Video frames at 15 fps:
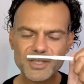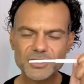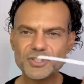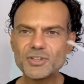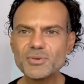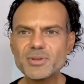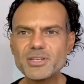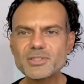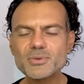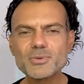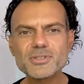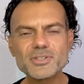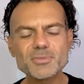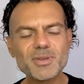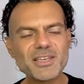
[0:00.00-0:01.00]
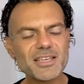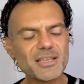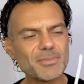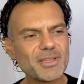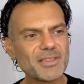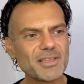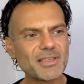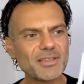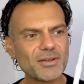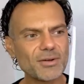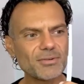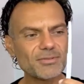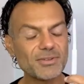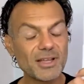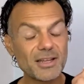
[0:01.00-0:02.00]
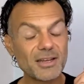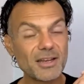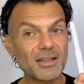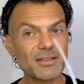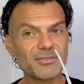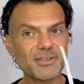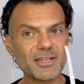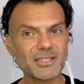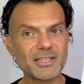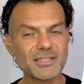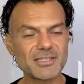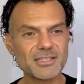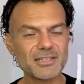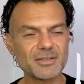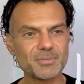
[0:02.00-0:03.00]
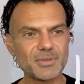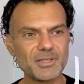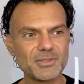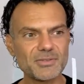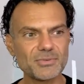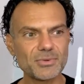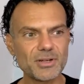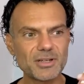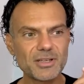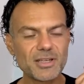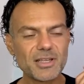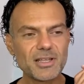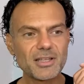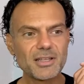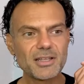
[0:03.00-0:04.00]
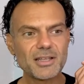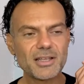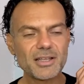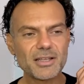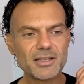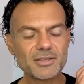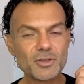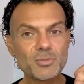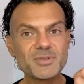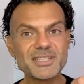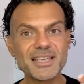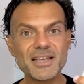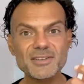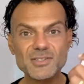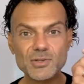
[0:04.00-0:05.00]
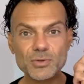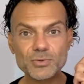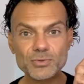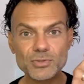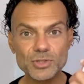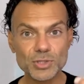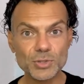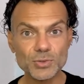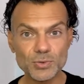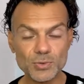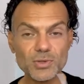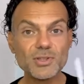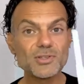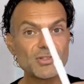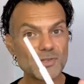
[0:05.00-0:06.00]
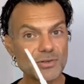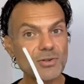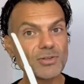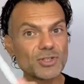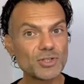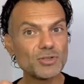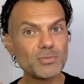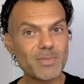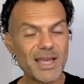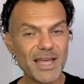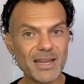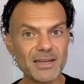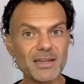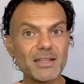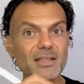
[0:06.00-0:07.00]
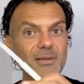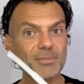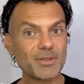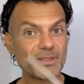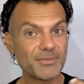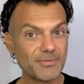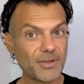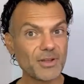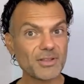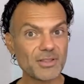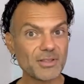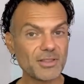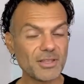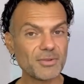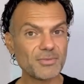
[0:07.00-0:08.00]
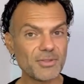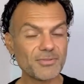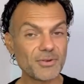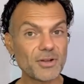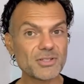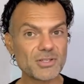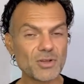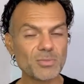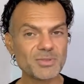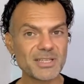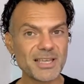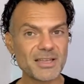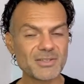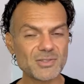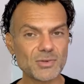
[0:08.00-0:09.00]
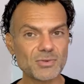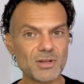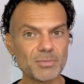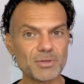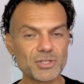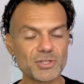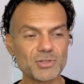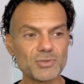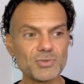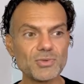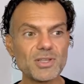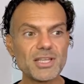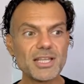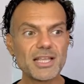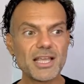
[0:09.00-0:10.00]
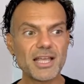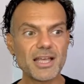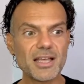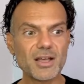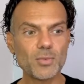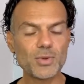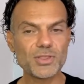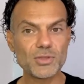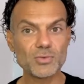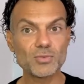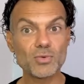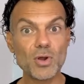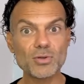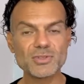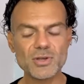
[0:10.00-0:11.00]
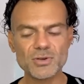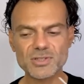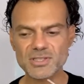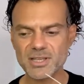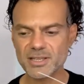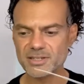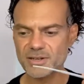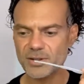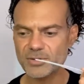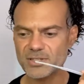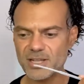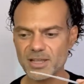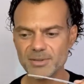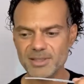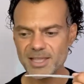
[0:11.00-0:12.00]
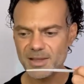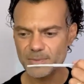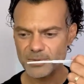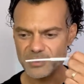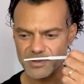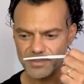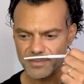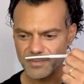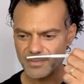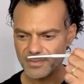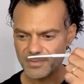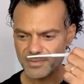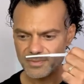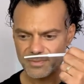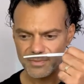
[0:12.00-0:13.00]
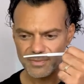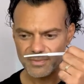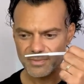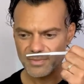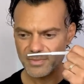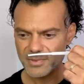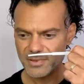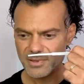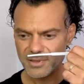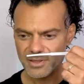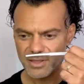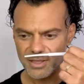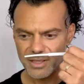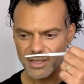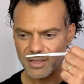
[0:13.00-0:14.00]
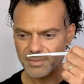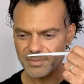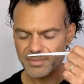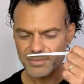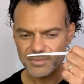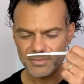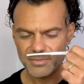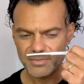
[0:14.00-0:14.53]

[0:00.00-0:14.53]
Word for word: do you know what it's also making me think of? Another fantastic piece of work, uh, Comme des Garçons 2. So not Two Man, but the, fir- the, the, the first Comme des Garçons number two uh, with the rose oxide note. I mean, that was um,